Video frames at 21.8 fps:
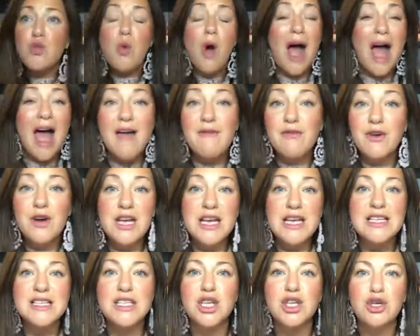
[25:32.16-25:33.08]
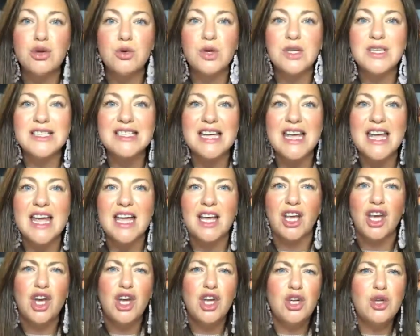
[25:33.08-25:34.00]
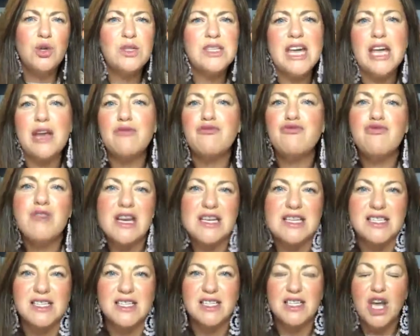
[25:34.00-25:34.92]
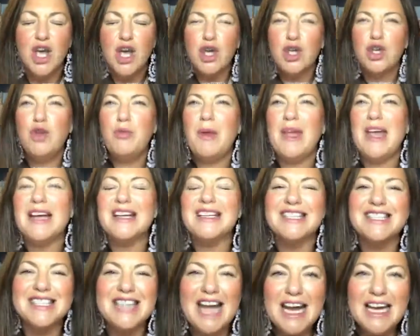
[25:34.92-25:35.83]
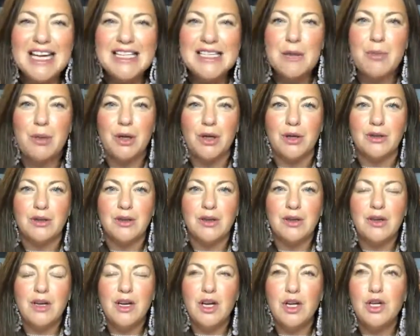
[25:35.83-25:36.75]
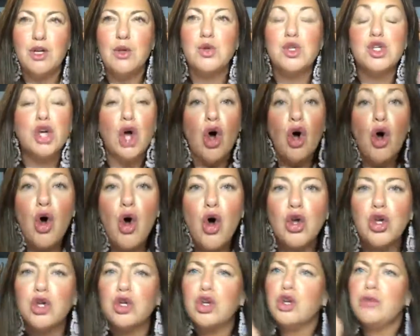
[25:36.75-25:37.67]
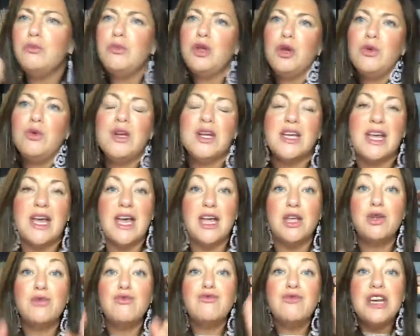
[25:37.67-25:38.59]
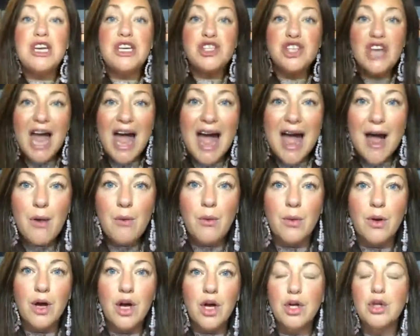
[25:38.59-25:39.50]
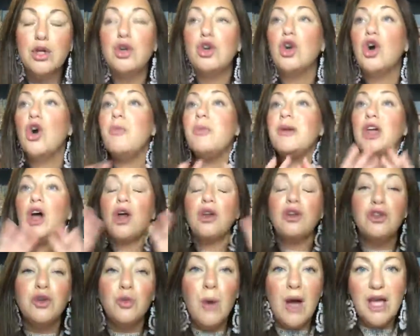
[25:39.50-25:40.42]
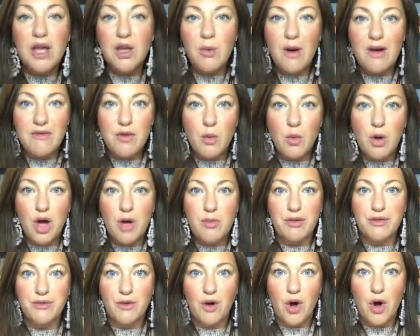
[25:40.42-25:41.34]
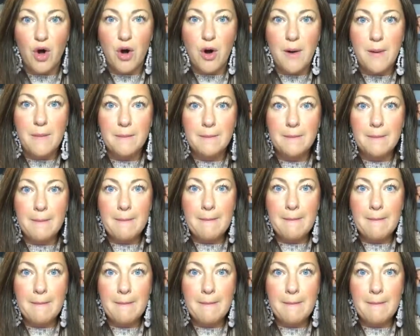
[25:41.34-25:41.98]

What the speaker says: do whatever it is that you can take. You take risks, you be excitable, you talk, you communicate, you reach out, you go beyond where you ever were before.